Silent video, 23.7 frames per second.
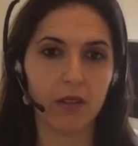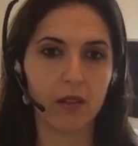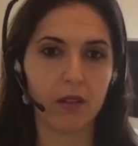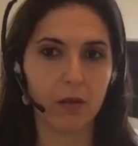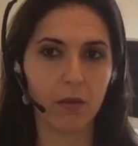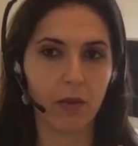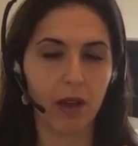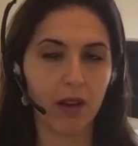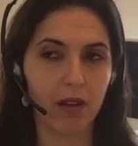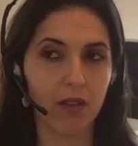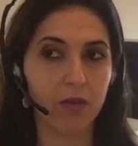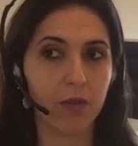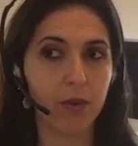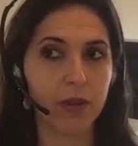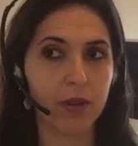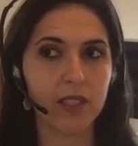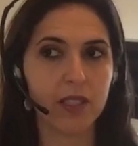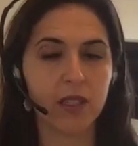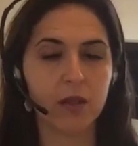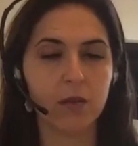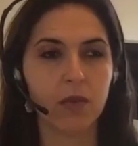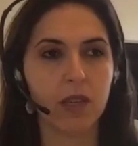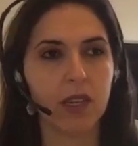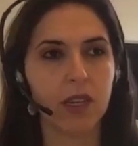amount of
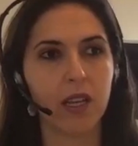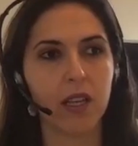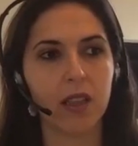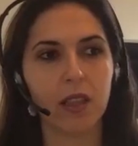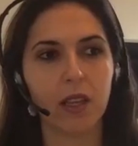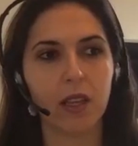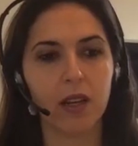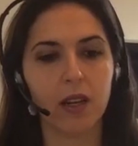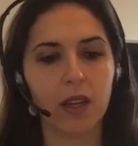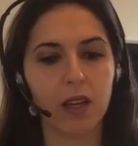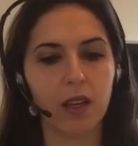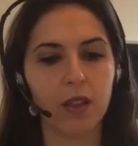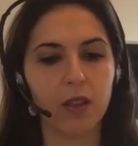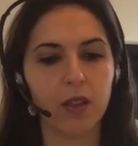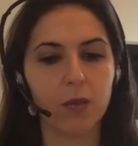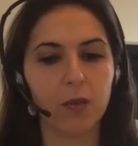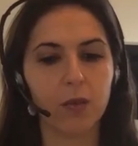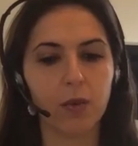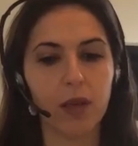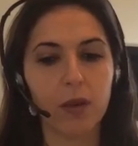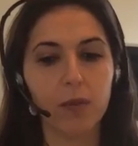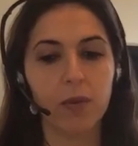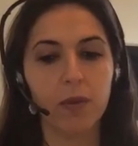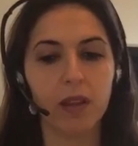wisdom in it that either
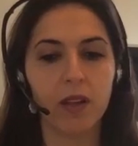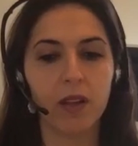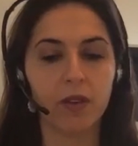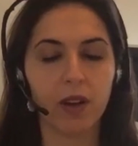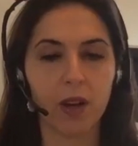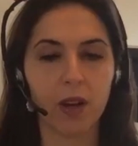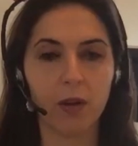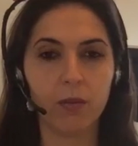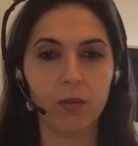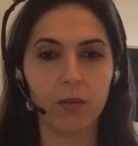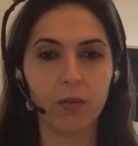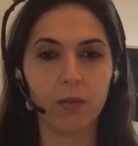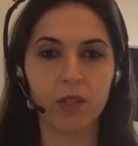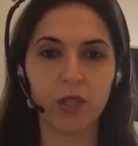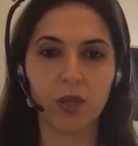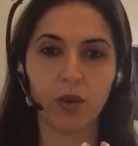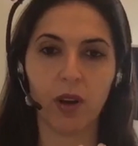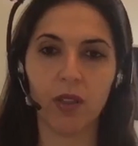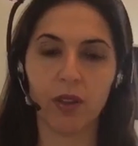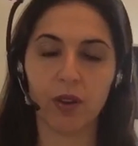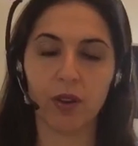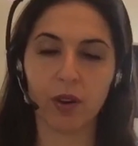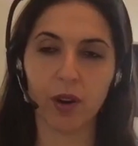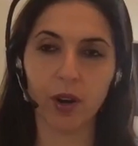people have come to
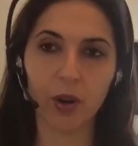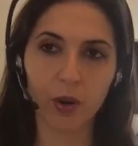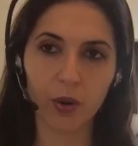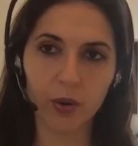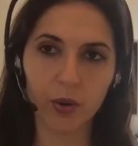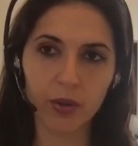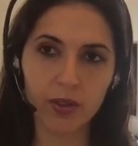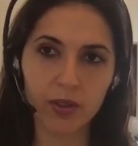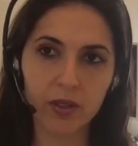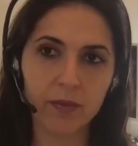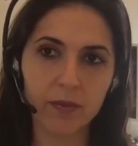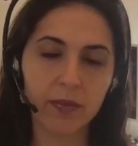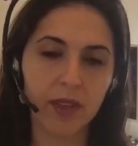on their own,